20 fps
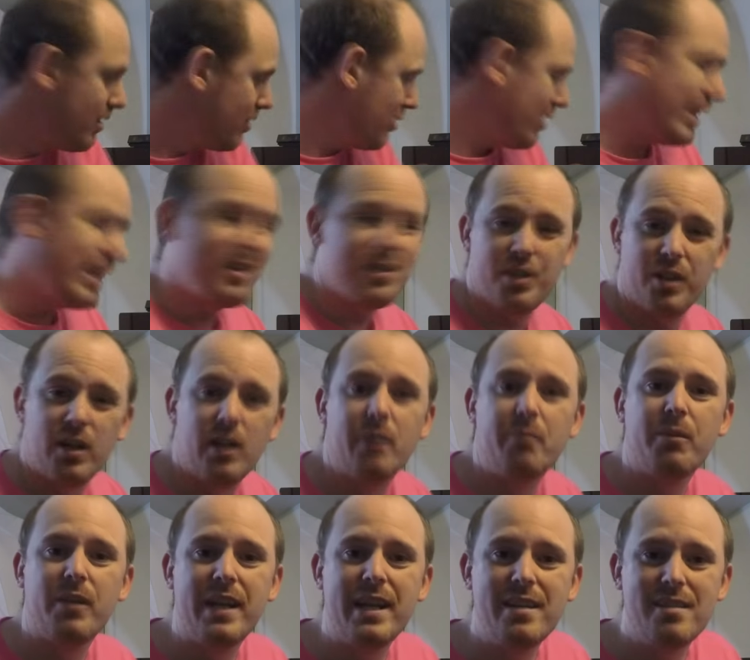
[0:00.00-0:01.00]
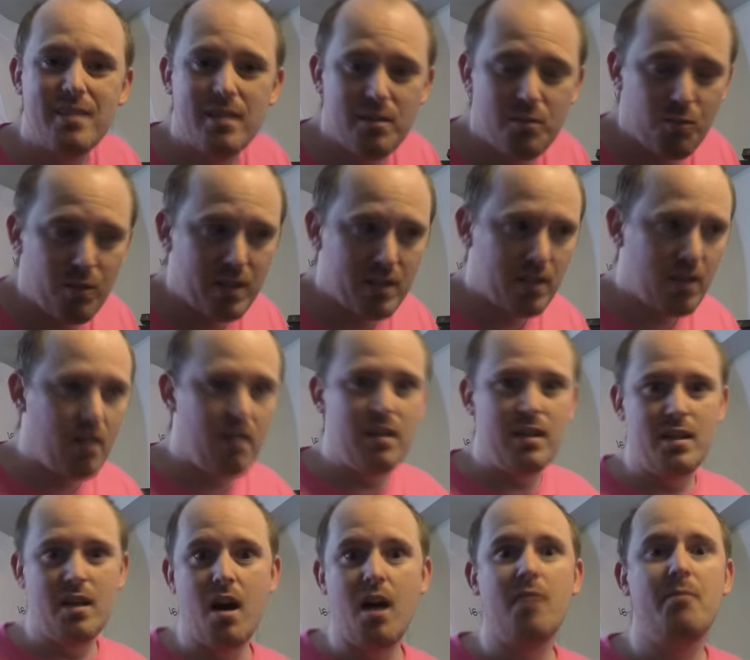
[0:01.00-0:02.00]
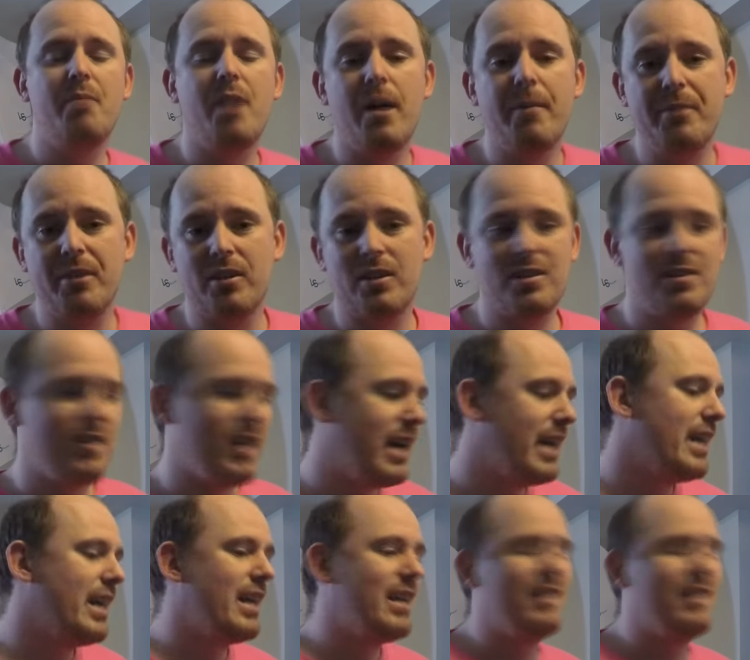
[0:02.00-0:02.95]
to get to her place is what's called a non-popular site,